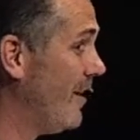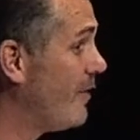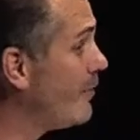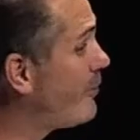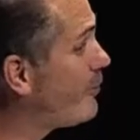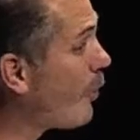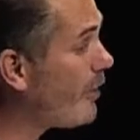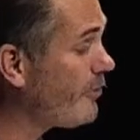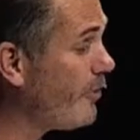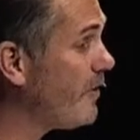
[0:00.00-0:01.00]
The
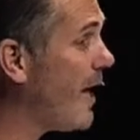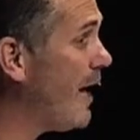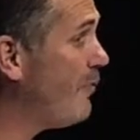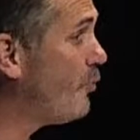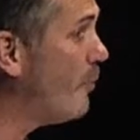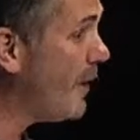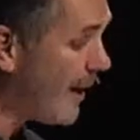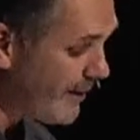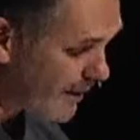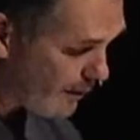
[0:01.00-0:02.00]
source of life will be
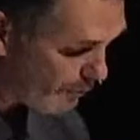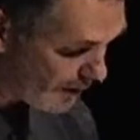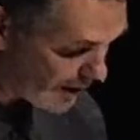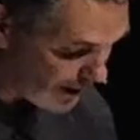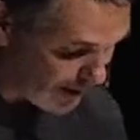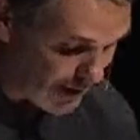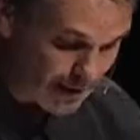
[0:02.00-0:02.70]
identified,